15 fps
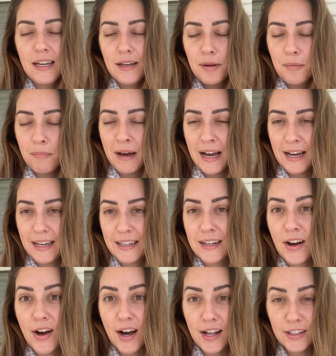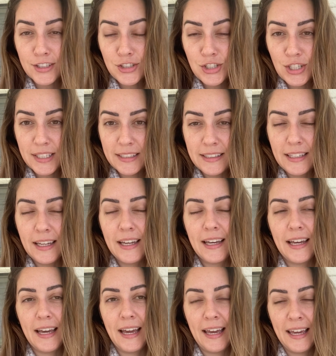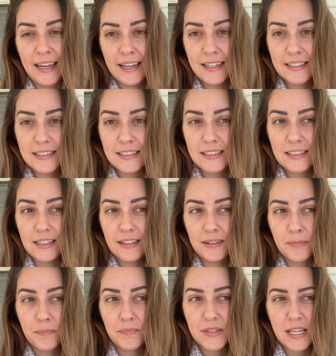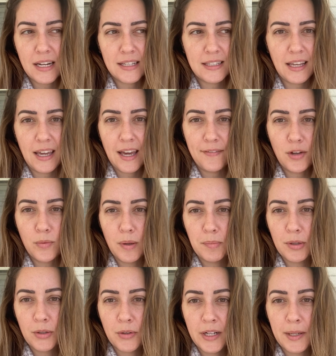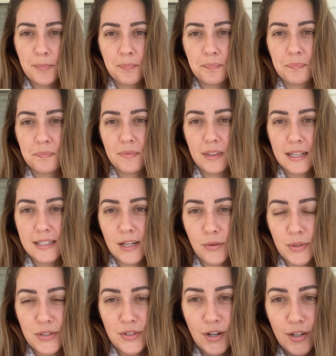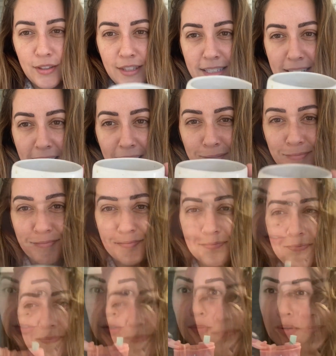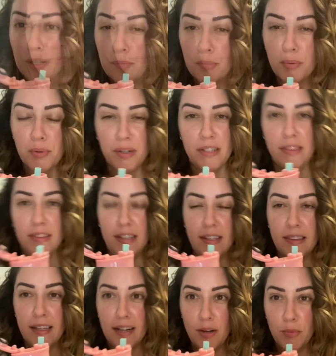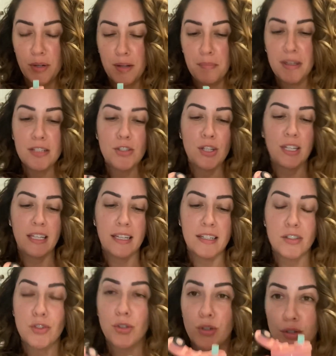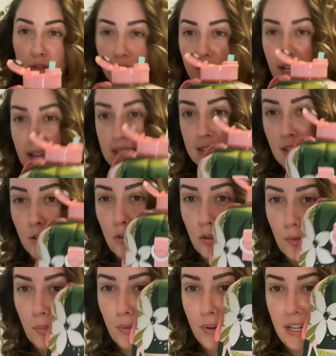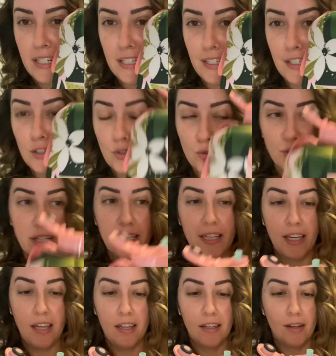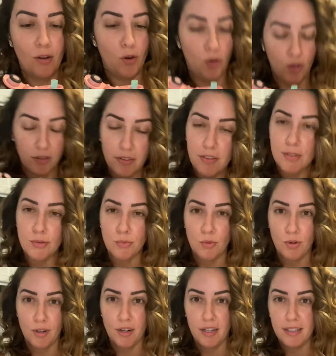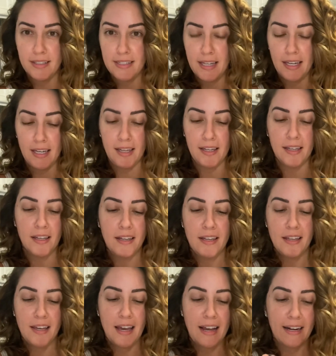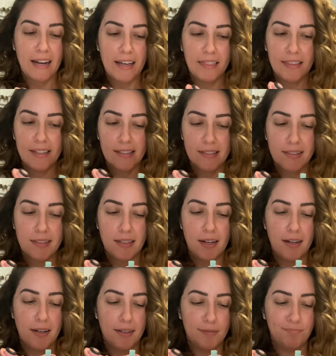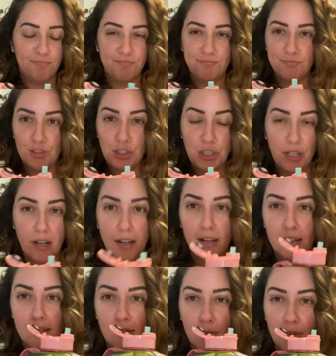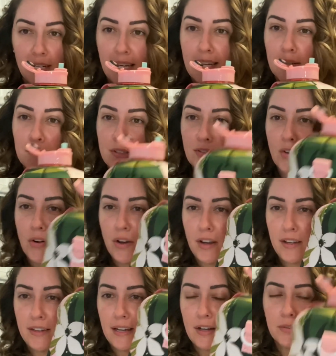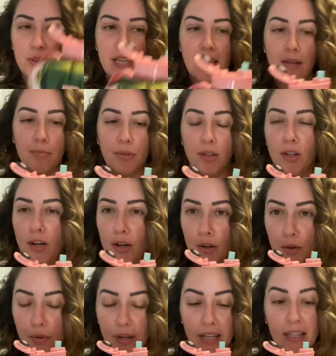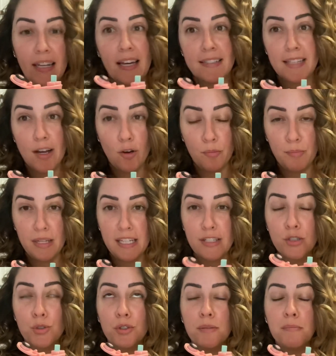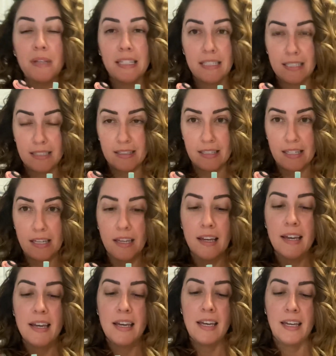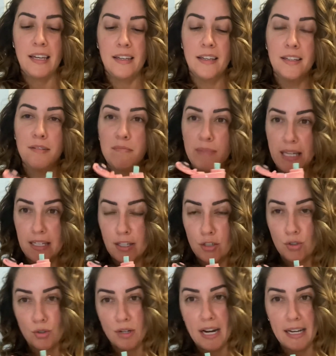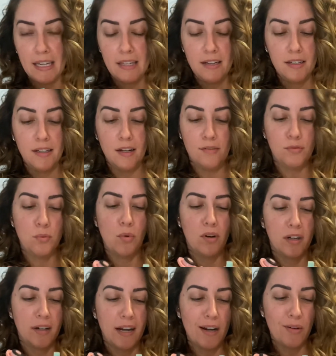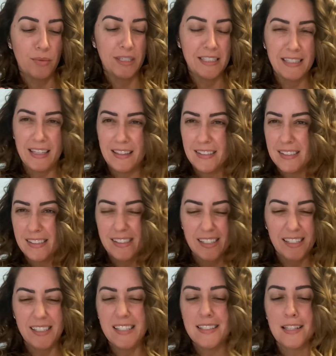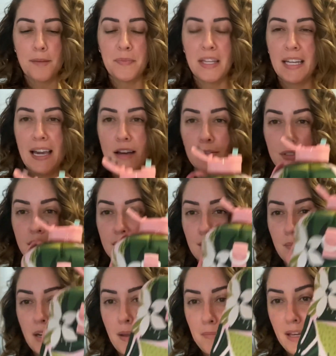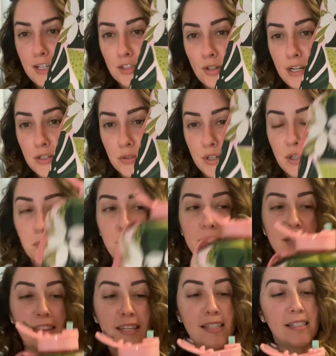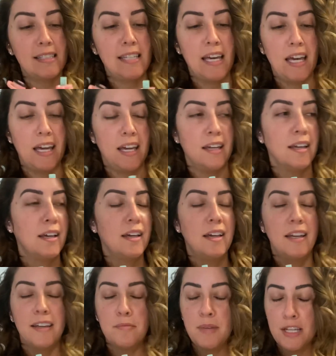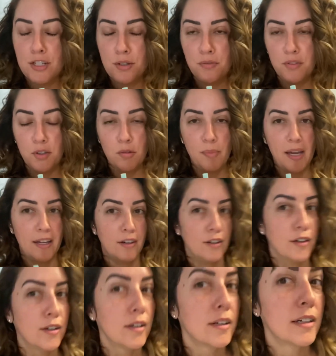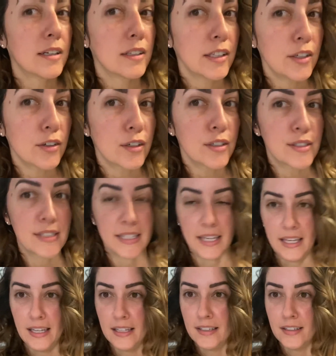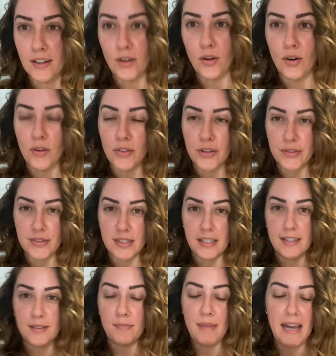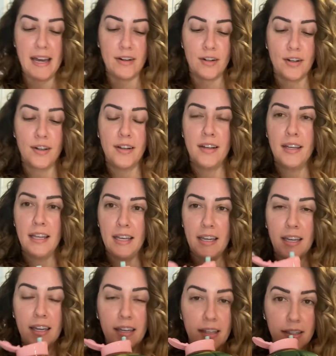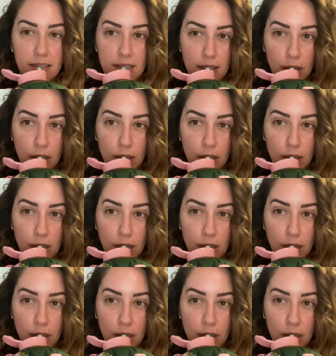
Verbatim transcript: my collagen, and did I say heavy whipping cream? that's how we're starting the day. One super important thing that I wanna mention is your girl has incorporated drinking all of this water in a day. I got this um, jug on Amazon. I'll link it below. It has helped me tremendously in making sure I get in enough water. I wanna say this is 60 something ounces, but I make sure I drink one of these a day. Makes you feel better, clearer skin, all those things matter. And